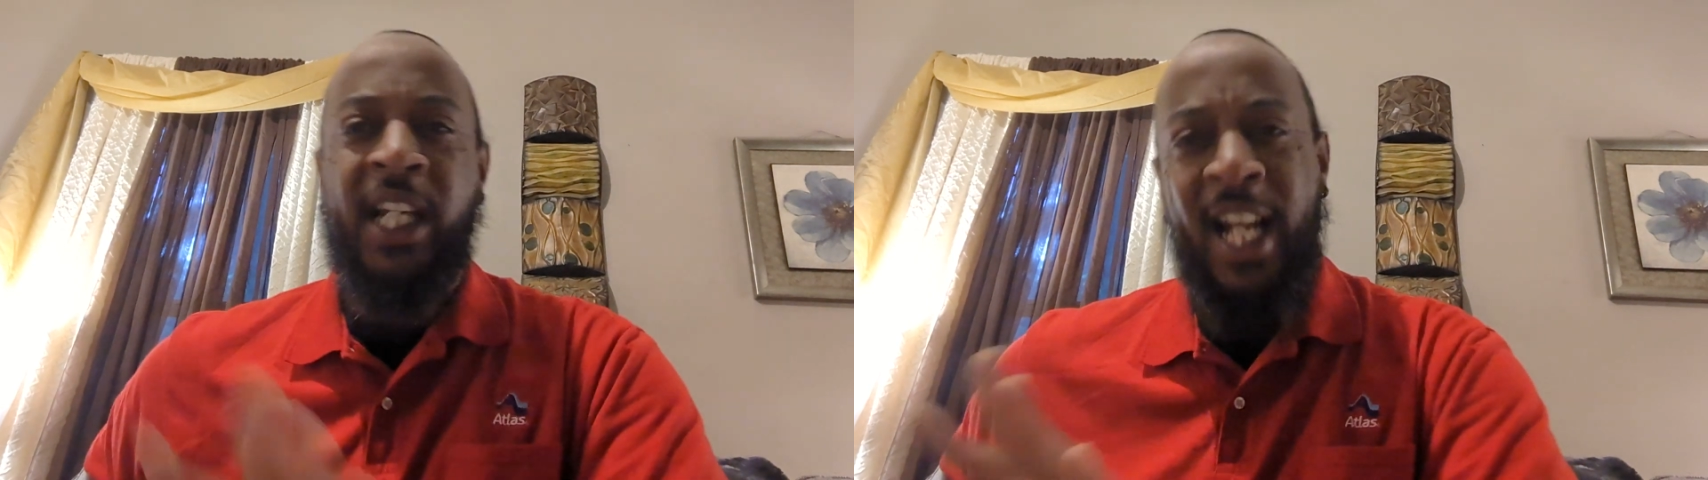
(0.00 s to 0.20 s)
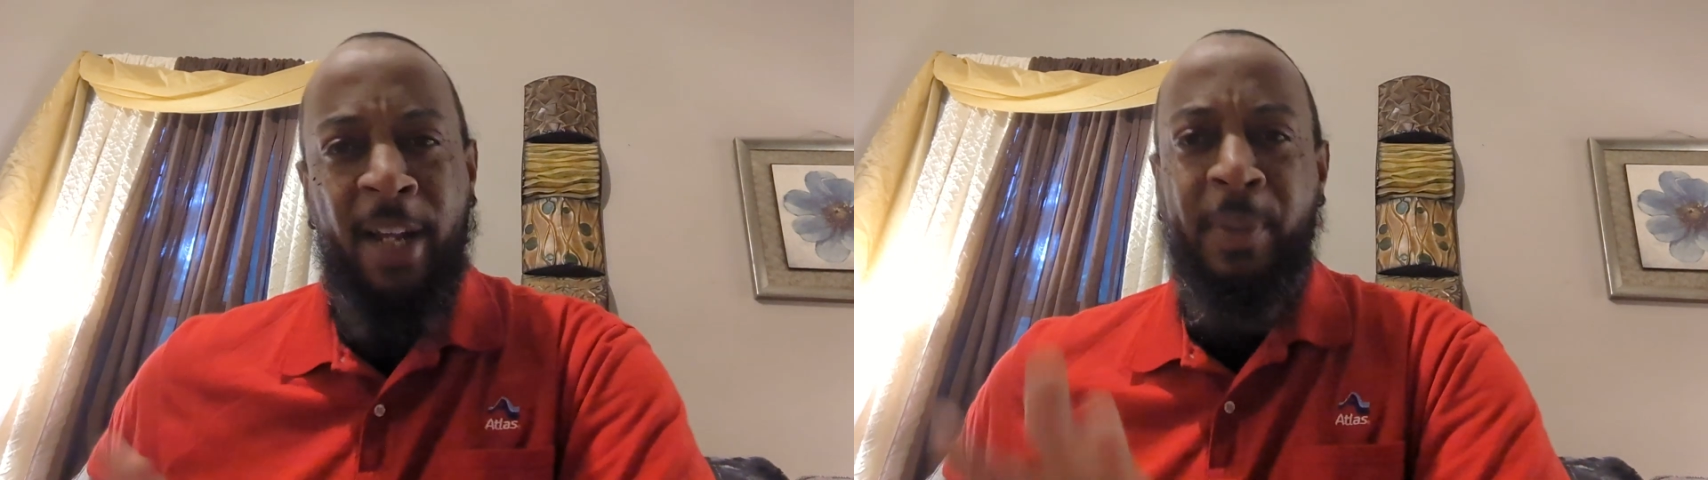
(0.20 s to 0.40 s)

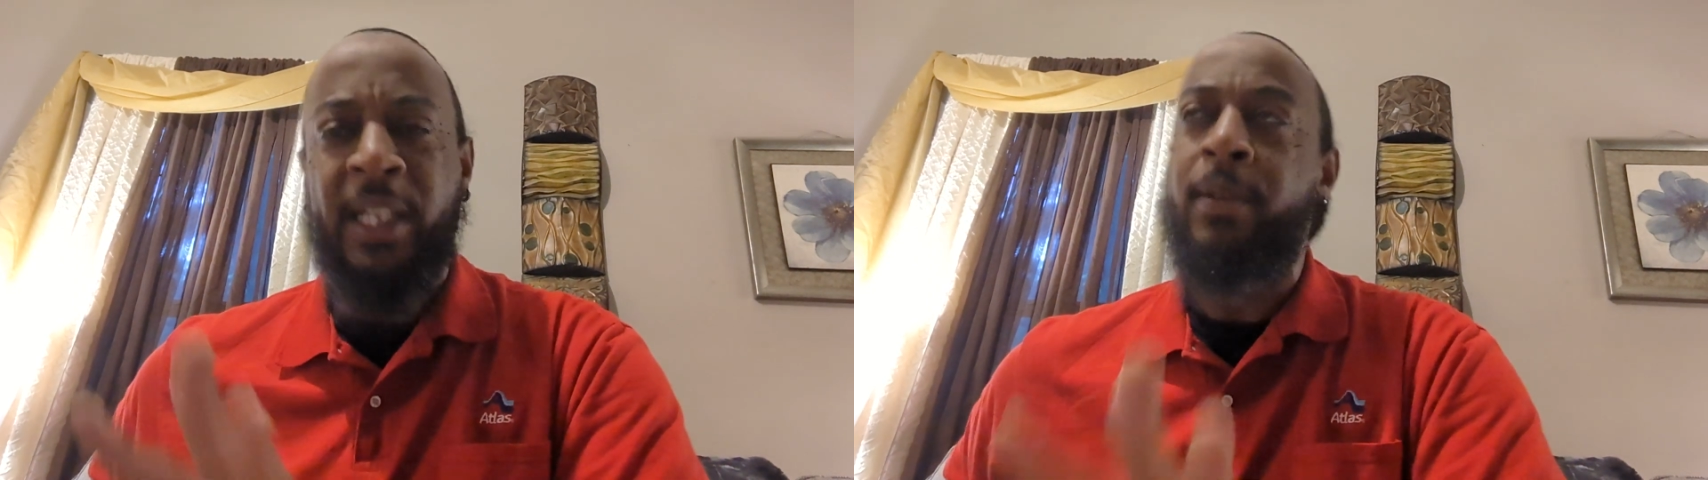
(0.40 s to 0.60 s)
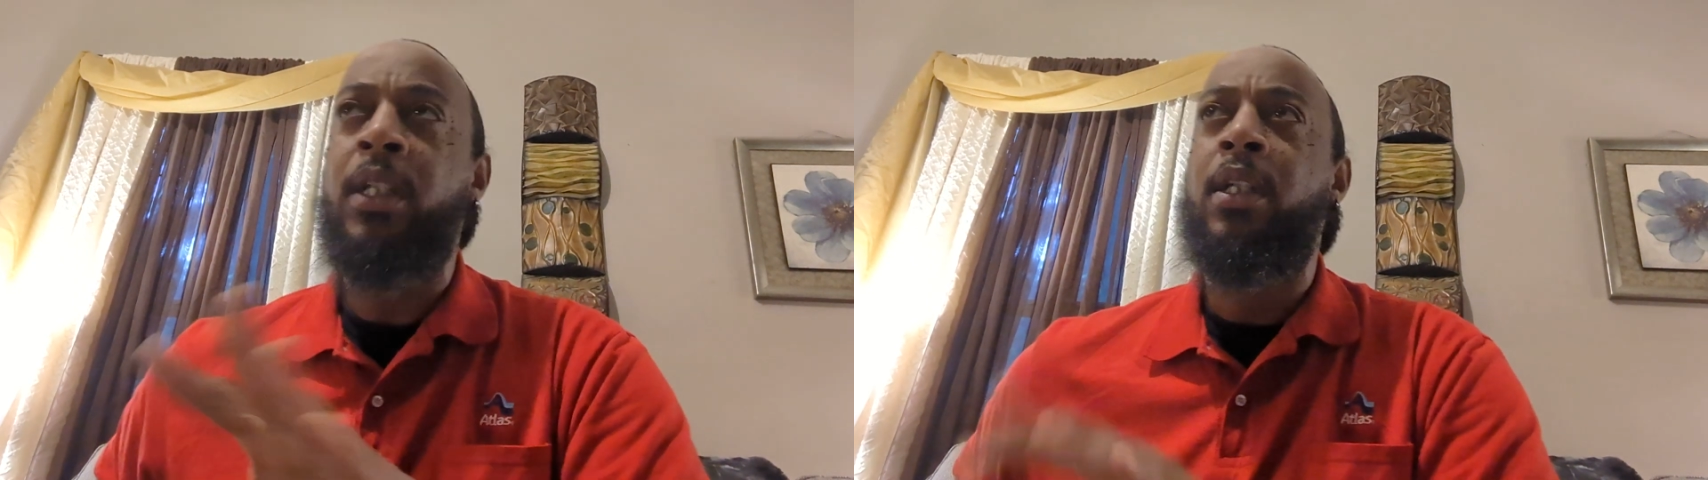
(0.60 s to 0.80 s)
to
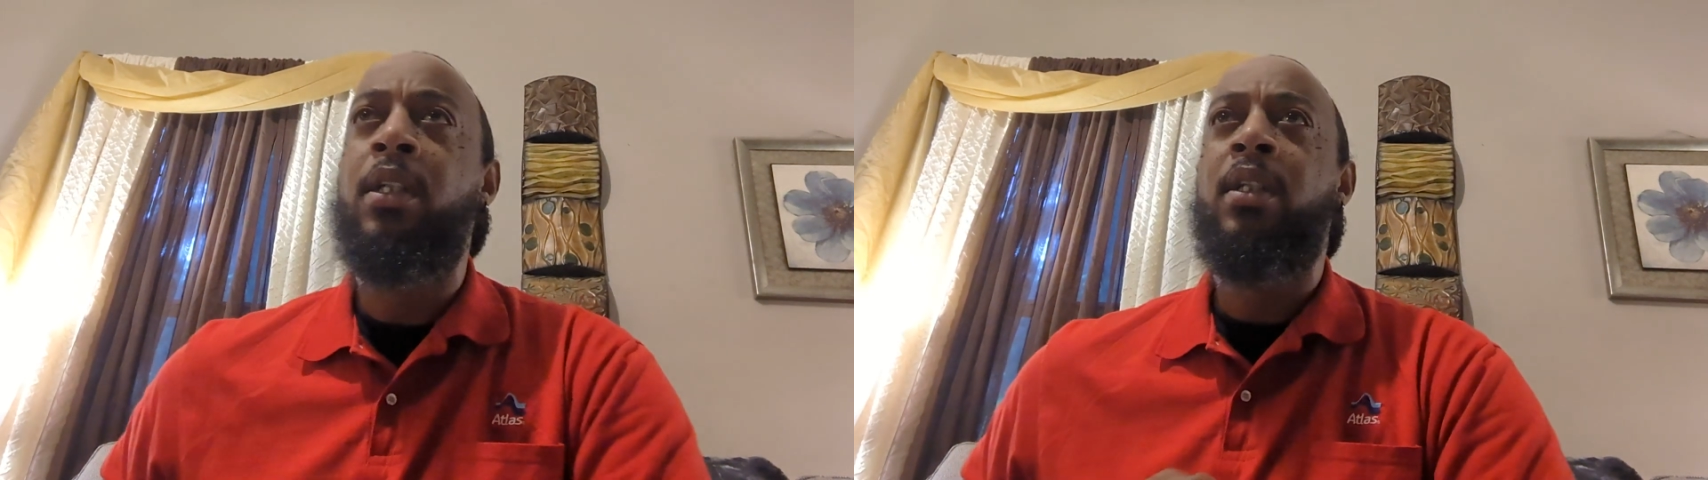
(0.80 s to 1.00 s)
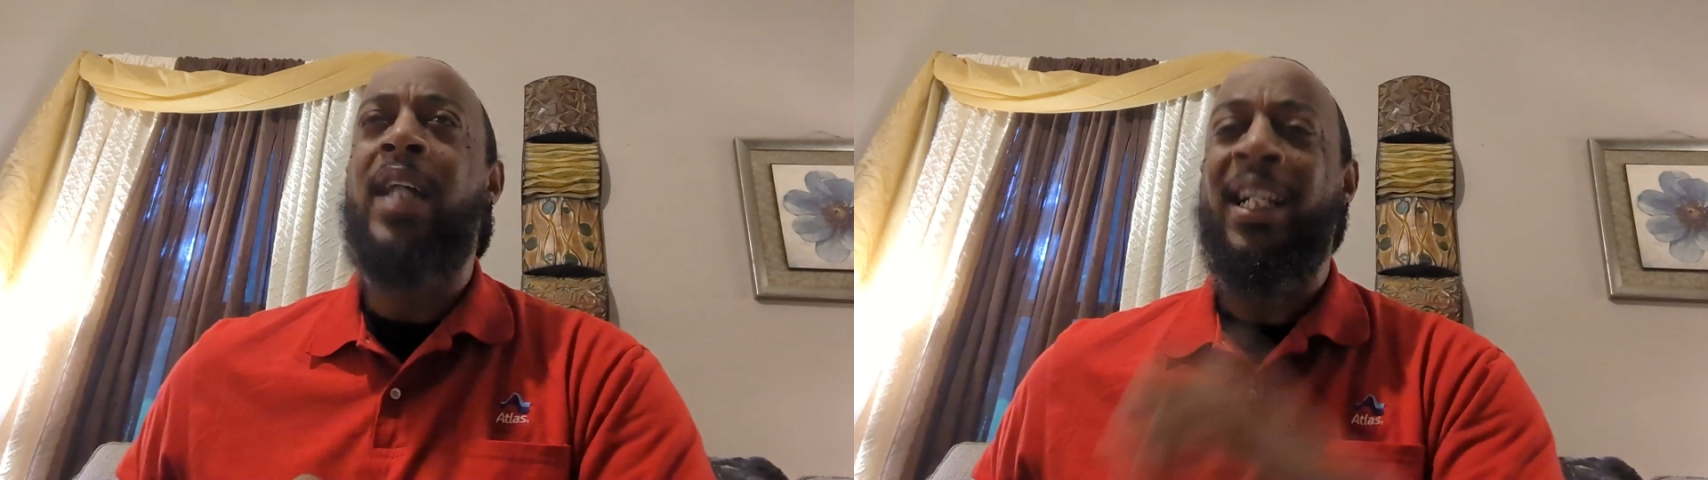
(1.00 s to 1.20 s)
happen,
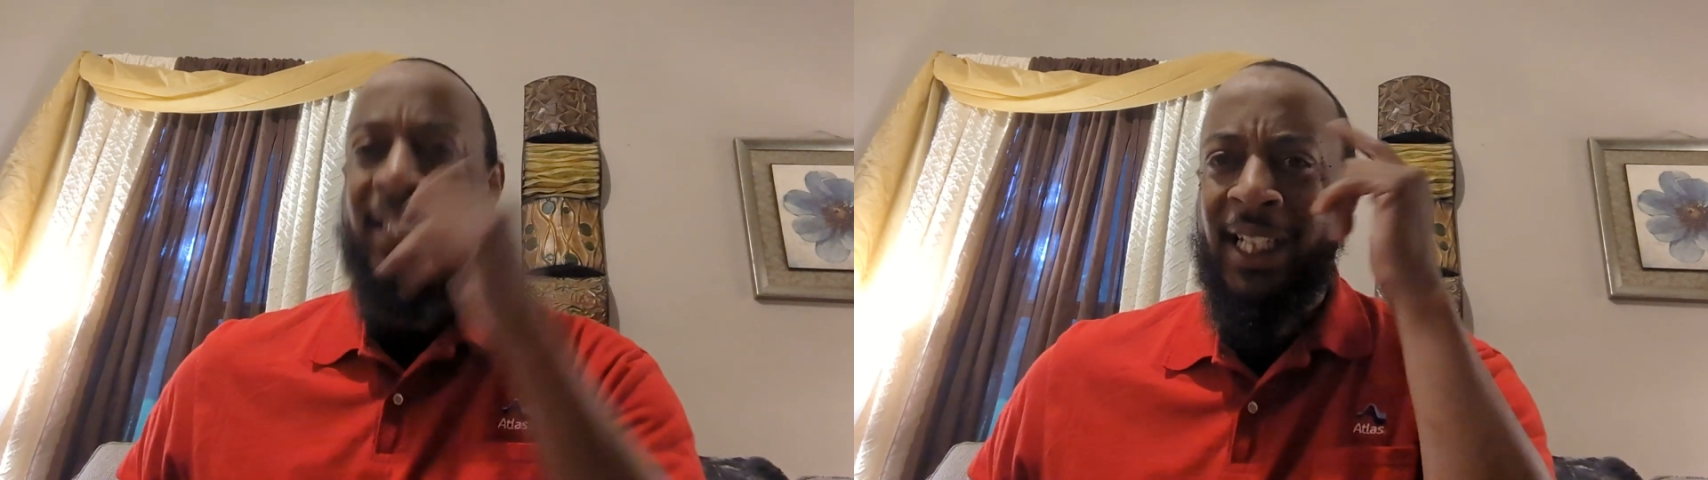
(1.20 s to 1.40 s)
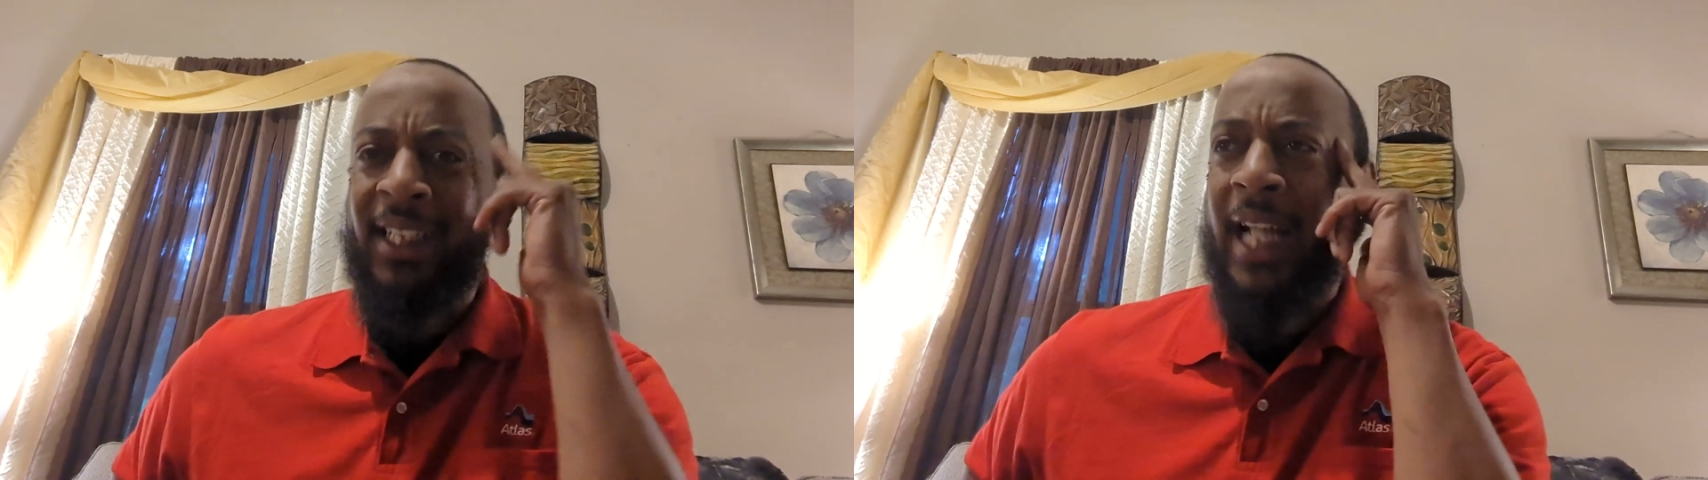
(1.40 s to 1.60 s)
I
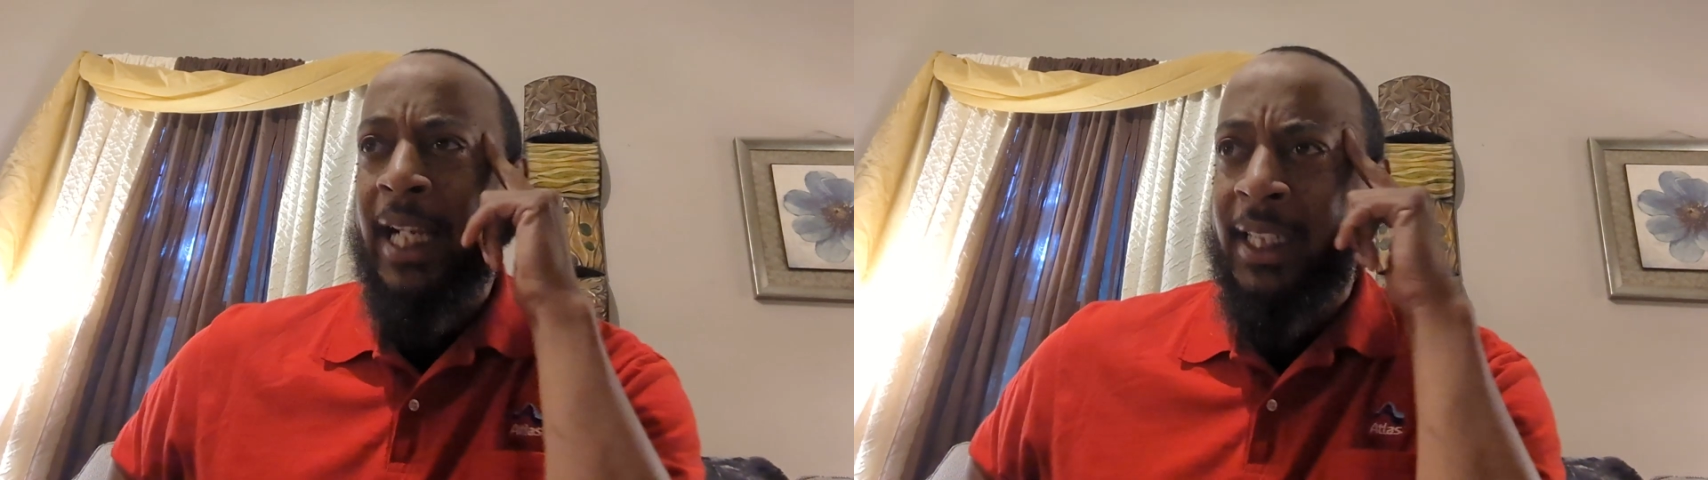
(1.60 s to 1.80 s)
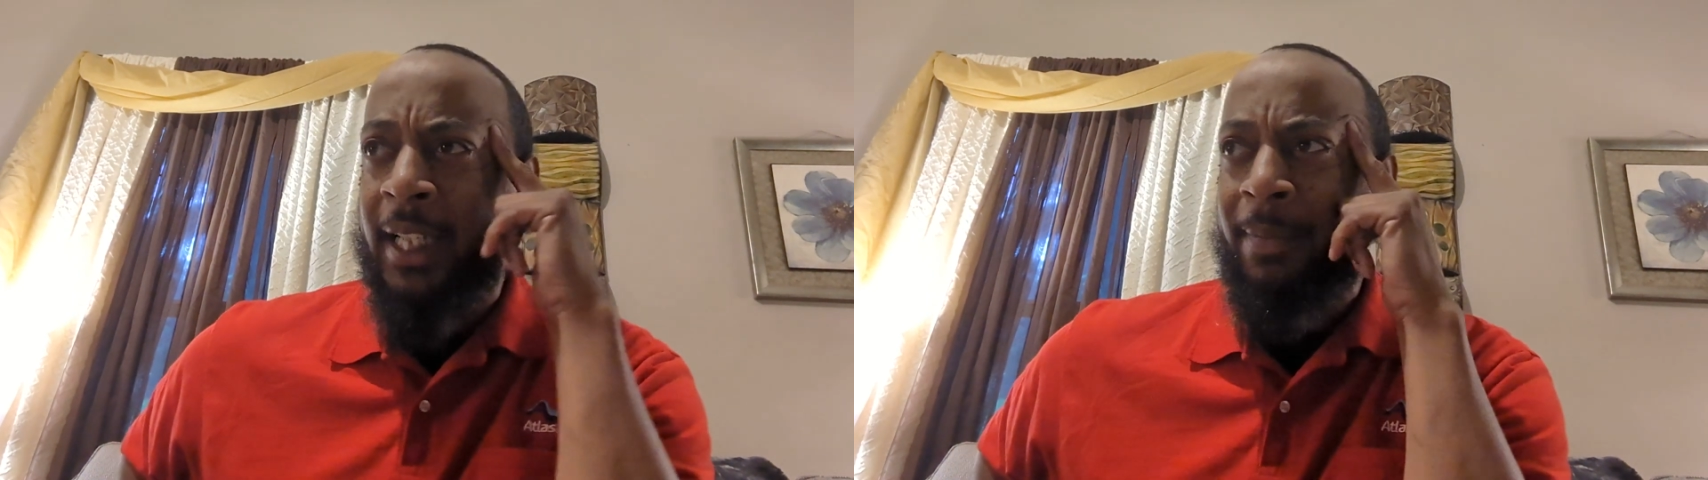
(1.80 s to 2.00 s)
think
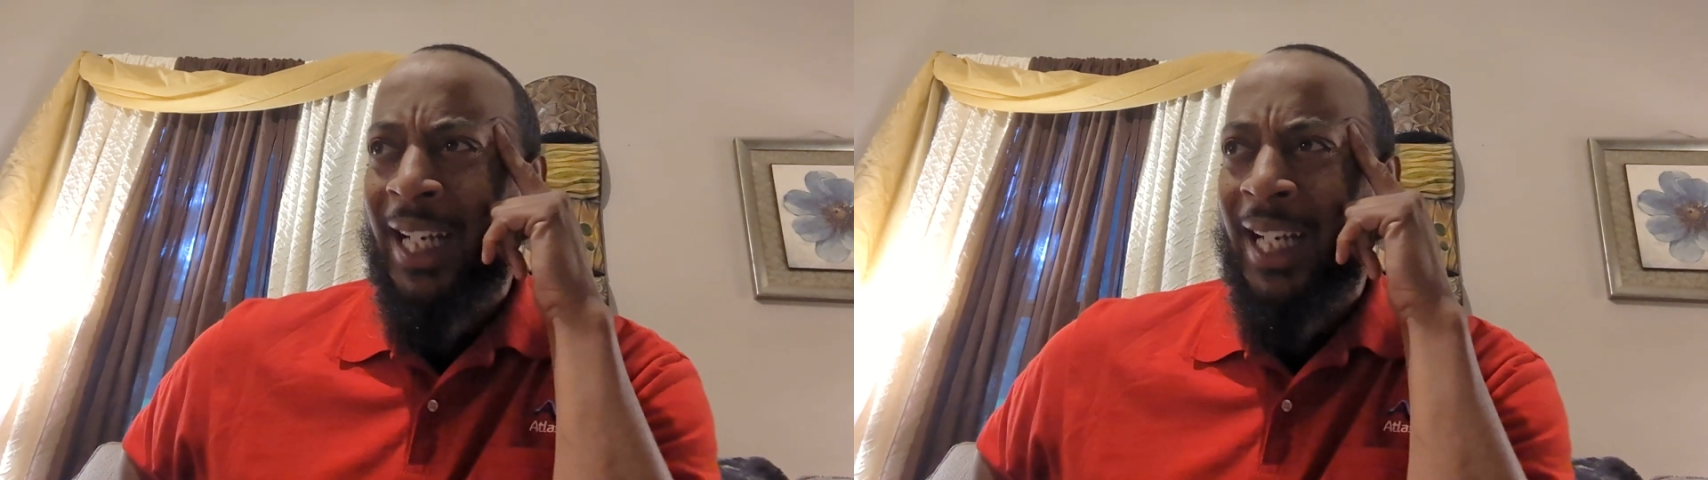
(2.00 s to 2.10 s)
like that.